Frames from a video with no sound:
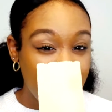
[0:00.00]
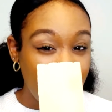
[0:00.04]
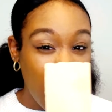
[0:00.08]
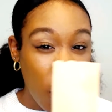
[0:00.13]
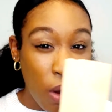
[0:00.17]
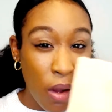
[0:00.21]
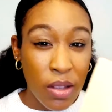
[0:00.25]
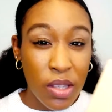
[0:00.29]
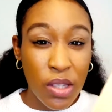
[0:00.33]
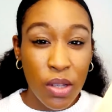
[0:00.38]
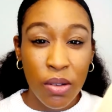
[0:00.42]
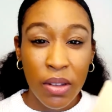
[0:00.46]

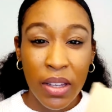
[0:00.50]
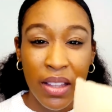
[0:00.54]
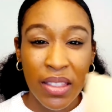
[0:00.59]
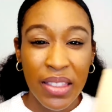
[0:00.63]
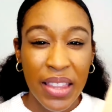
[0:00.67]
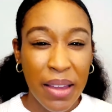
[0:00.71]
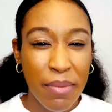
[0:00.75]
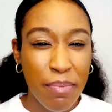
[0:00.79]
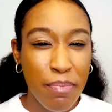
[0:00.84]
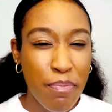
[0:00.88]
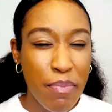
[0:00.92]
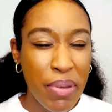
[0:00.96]
I also get
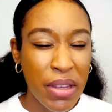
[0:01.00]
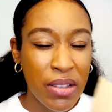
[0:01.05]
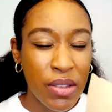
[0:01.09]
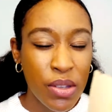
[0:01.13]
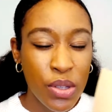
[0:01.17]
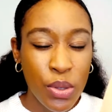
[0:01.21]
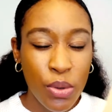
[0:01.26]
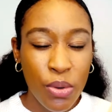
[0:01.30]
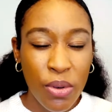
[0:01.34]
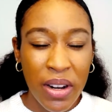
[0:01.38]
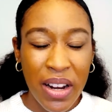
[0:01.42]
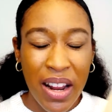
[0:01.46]
that
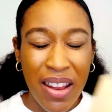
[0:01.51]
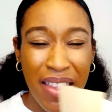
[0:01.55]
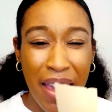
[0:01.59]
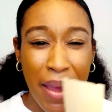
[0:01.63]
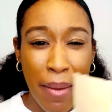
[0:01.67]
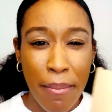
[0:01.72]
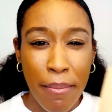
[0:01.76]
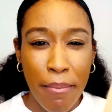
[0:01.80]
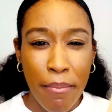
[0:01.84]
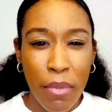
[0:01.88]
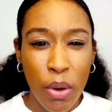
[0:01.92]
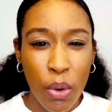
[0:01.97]
benzoin and
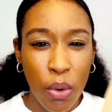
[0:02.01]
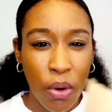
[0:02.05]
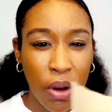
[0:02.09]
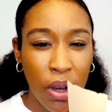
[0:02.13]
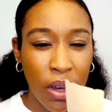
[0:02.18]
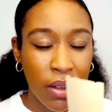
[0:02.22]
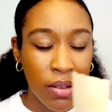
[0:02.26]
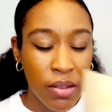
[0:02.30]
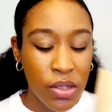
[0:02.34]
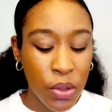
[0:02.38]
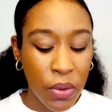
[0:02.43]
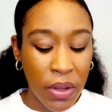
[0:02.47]
that
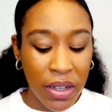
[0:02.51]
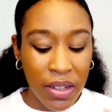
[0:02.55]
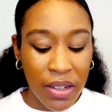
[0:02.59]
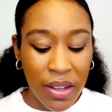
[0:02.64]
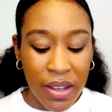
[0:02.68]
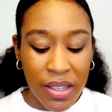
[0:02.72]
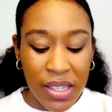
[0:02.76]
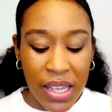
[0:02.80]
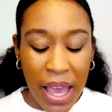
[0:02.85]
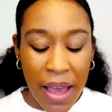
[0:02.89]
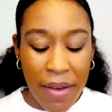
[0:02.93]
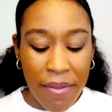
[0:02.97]
milk. So it
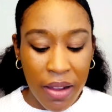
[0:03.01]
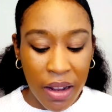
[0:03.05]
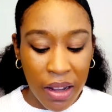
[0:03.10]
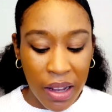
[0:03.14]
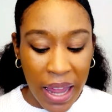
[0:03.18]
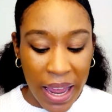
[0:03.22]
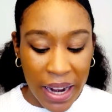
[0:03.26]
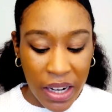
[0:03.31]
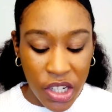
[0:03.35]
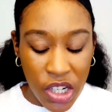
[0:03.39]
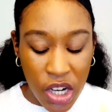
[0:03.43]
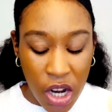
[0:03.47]
does have a
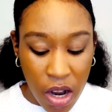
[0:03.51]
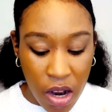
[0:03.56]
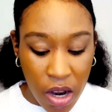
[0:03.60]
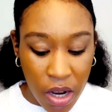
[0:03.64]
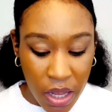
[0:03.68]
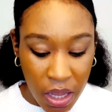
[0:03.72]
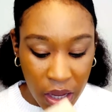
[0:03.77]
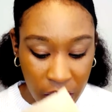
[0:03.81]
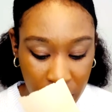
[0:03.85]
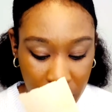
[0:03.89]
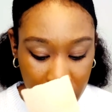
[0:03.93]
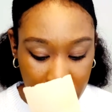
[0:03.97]

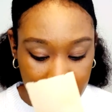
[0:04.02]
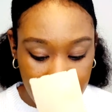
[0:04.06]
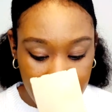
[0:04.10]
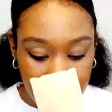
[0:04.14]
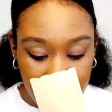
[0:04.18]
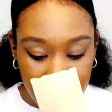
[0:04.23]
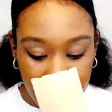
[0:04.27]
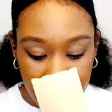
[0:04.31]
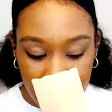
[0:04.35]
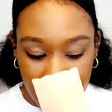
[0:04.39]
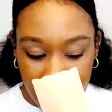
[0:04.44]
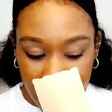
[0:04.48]
lactonic
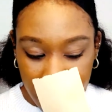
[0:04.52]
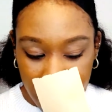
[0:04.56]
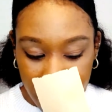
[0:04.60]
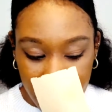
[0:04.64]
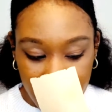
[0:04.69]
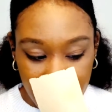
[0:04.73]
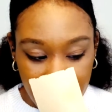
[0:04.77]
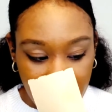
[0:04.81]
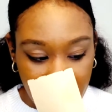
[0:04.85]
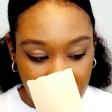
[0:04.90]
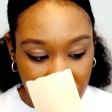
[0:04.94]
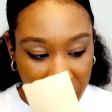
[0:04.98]

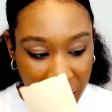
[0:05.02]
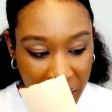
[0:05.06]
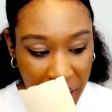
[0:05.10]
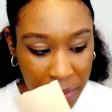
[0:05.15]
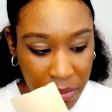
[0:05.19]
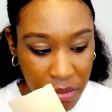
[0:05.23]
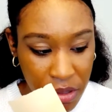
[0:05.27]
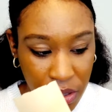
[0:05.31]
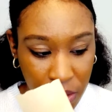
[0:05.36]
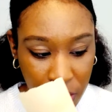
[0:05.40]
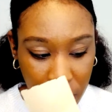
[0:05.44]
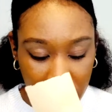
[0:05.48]

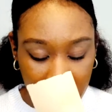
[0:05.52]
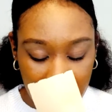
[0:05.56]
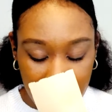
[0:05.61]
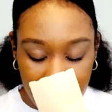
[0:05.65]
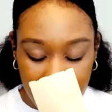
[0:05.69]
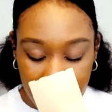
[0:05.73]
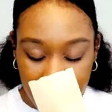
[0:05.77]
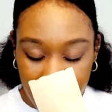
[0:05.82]
vibe to it.